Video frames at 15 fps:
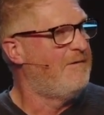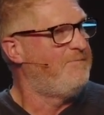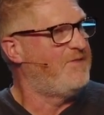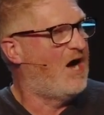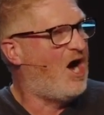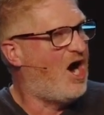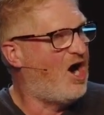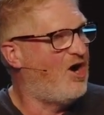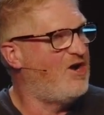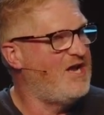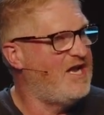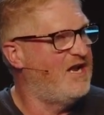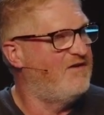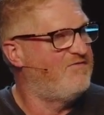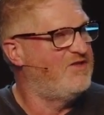the
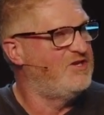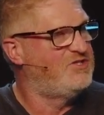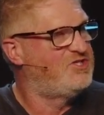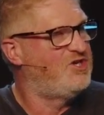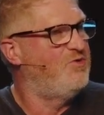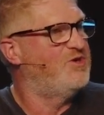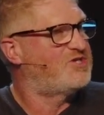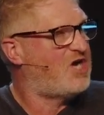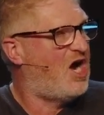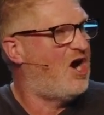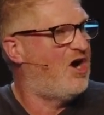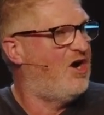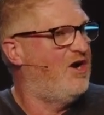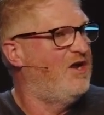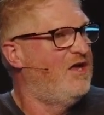hardening of the Jewish
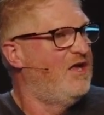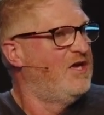heart